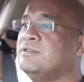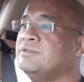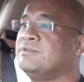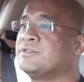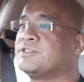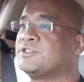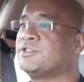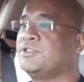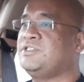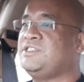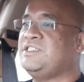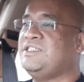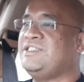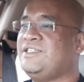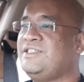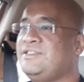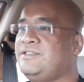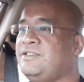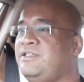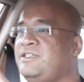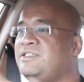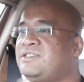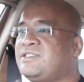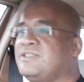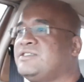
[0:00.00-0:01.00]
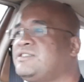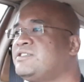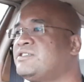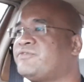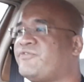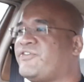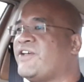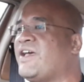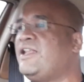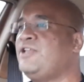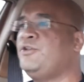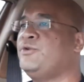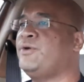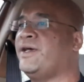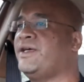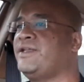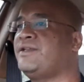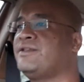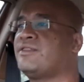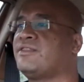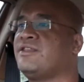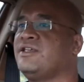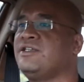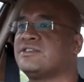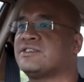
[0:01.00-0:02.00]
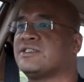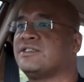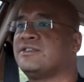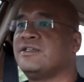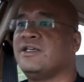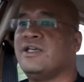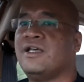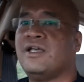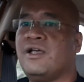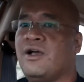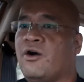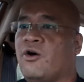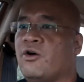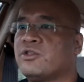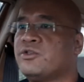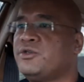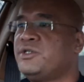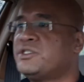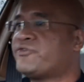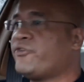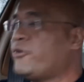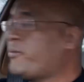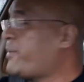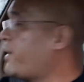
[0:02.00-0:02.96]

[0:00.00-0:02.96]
So you see, these are just value added things, and although it's for